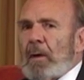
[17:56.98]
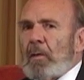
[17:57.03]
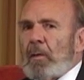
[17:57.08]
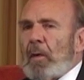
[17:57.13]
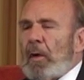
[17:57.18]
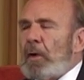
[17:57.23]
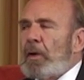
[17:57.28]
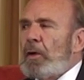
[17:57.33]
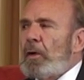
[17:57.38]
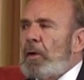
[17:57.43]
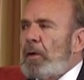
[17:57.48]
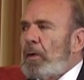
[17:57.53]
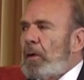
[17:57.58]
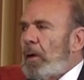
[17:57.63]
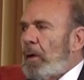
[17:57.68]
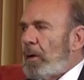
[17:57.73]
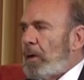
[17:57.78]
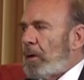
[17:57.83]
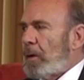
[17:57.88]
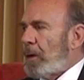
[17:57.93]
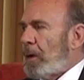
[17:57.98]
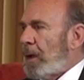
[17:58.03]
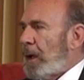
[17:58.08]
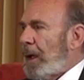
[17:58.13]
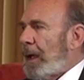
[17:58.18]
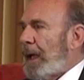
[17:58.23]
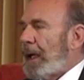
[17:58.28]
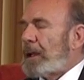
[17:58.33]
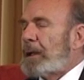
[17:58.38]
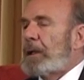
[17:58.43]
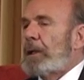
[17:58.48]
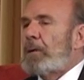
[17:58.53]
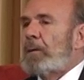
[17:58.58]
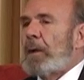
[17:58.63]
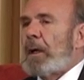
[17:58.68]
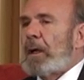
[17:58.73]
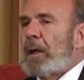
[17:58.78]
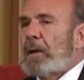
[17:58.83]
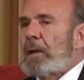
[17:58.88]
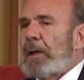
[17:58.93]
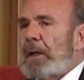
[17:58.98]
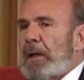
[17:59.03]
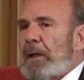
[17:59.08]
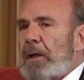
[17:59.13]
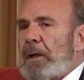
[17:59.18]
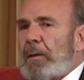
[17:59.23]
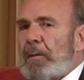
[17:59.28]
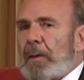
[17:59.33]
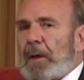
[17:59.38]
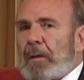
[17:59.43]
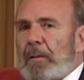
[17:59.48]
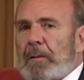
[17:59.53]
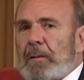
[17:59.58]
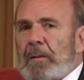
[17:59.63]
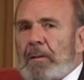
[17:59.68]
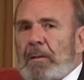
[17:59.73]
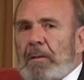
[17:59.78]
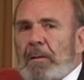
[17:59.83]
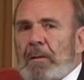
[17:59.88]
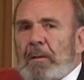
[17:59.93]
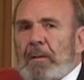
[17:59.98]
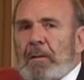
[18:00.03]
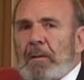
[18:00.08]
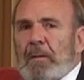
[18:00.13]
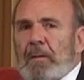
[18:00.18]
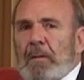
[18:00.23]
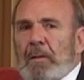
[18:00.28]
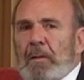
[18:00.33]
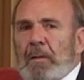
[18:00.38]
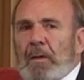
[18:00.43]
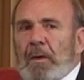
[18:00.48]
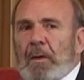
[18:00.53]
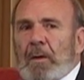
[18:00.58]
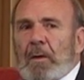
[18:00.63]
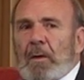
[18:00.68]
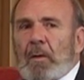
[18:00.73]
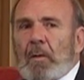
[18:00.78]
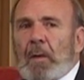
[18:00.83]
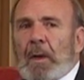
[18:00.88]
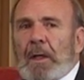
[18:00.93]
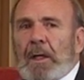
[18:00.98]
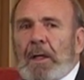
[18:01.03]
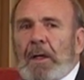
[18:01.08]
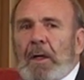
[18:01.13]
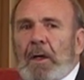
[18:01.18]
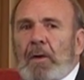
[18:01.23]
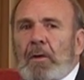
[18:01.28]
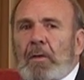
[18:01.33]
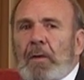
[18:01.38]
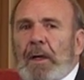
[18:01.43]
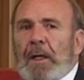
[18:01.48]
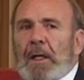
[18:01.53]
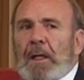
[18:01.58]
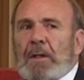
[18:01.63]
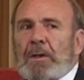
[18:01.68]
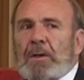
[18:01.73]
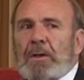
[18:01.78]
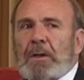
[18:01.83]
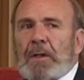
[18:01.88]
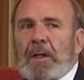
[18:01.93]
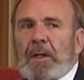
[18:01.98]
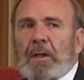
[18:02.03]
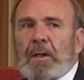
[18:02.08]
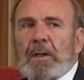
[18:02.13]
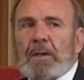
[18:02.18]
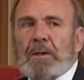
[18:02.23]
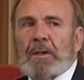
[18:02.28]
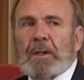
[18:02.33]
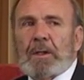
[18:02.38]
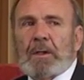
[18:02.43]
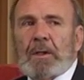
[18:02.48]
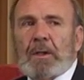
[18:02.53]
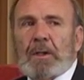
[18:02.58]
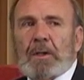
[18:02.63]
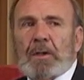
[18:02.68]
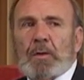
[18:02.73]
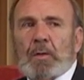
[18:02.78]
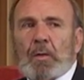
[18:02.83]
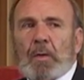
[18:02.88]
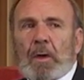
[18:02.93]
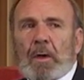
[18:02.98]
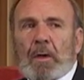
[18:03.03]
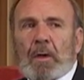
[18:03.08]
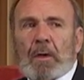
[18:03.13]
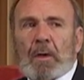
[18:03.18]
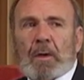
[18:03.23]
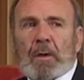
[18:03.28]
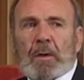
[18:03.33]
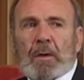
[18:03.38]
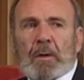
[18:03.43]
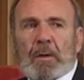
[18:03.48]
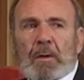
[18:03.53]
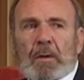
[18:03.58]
What do you know? And I said, well, I'll tell you, Mom. One of the greatest secrets in this world